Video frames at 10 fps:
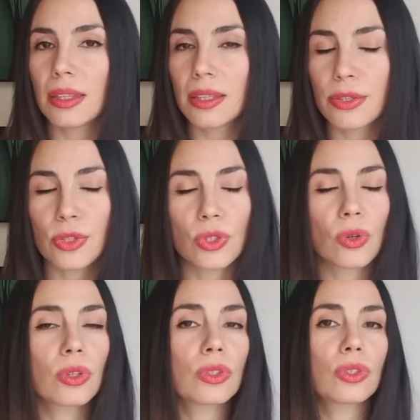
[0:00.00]
the
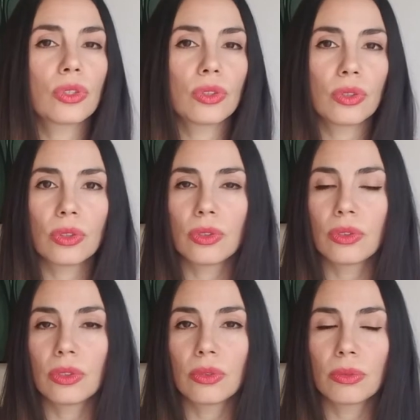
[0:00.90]
certitude,
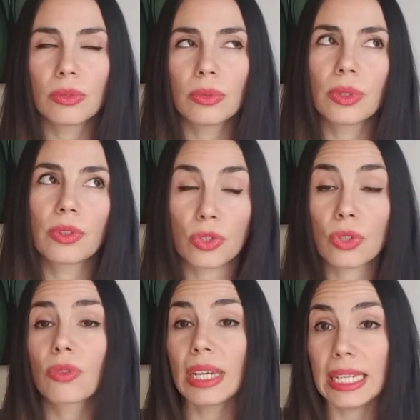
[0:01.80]
the
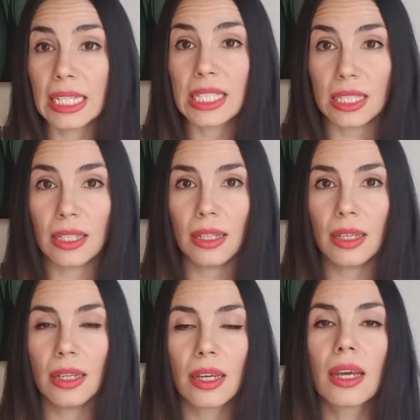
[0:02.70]

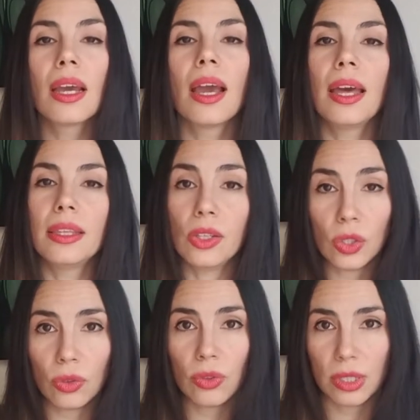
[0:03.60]
serenity and the
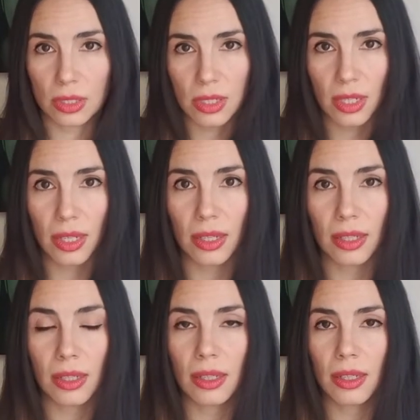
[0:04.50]
unity
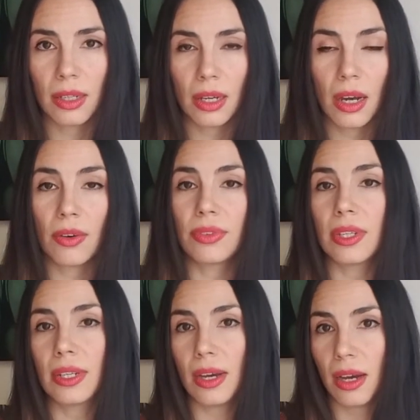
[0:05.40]
of the
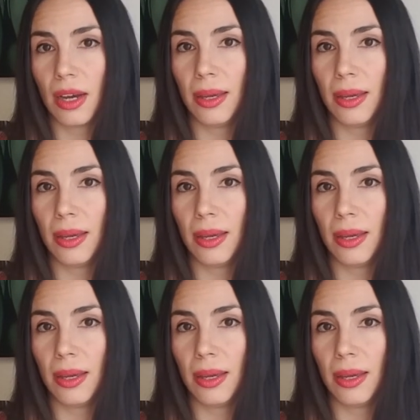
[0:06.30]
9.